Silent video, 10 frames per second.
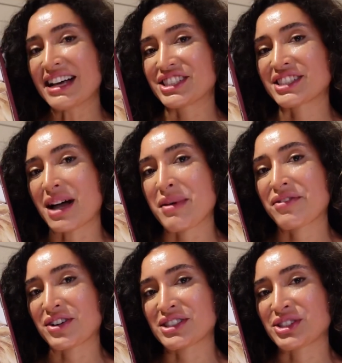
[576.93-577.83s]
I just got my
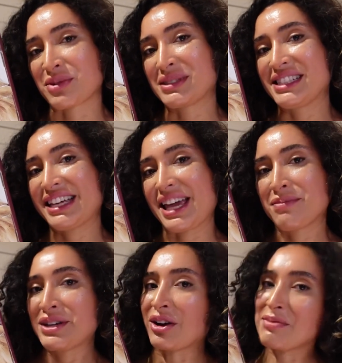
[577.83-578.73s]
first Urban Decay
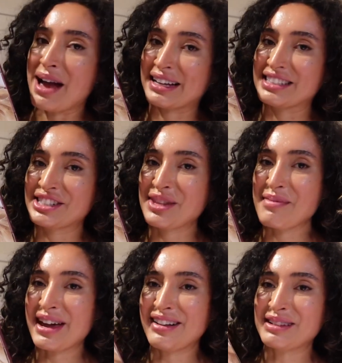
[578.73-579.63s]
PR package in the
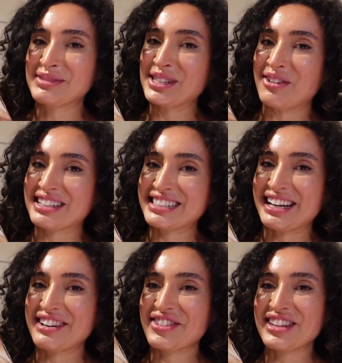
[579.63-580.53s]
mail. I'm so
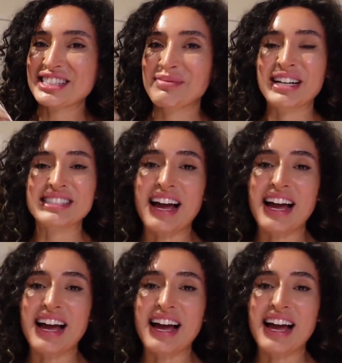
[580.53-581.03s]
excited for this because